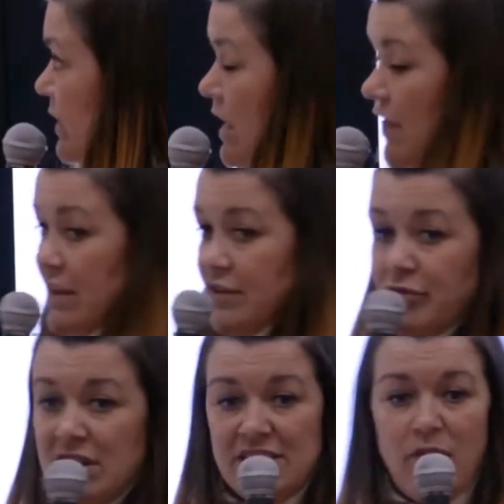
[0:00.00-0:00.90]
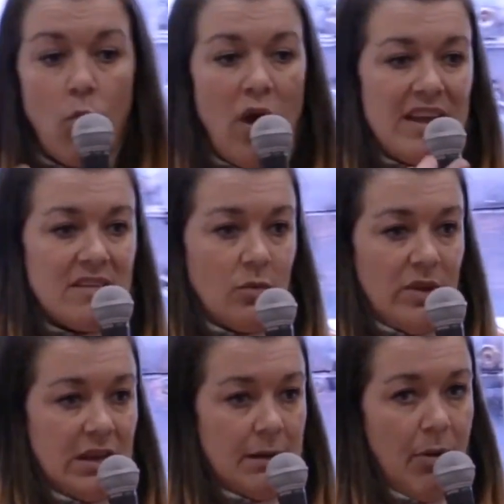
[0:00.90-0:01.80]
there's 3 different ways that we
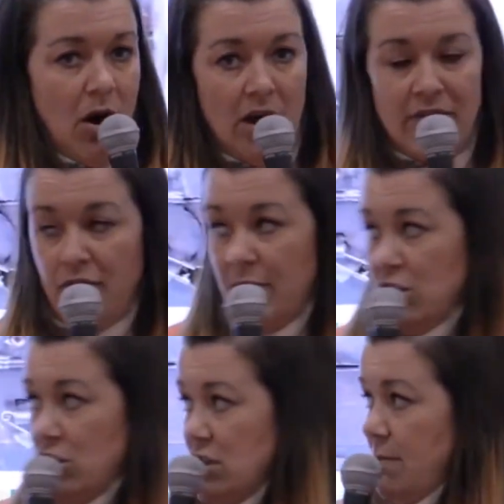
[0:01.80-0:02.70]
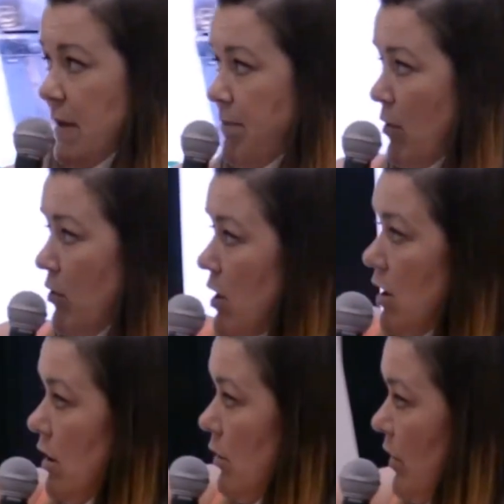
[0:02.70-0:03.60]
can impart information to people.
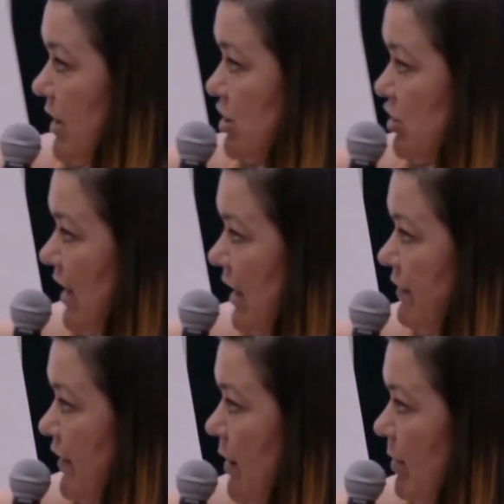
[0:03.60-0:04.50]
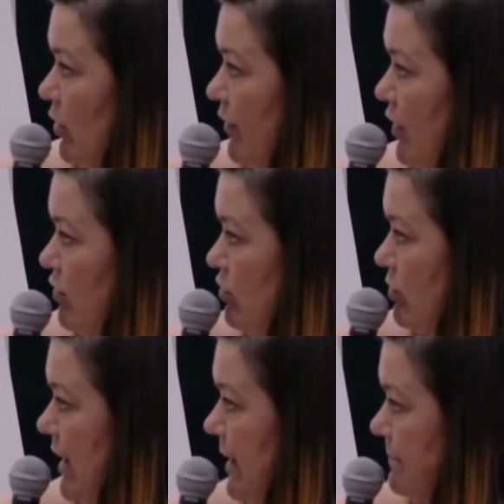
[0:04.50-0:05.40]
We can do that in a verbal or vocal
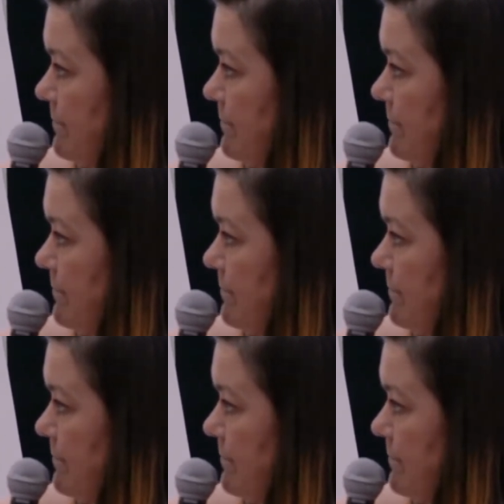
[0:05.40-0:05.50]
way.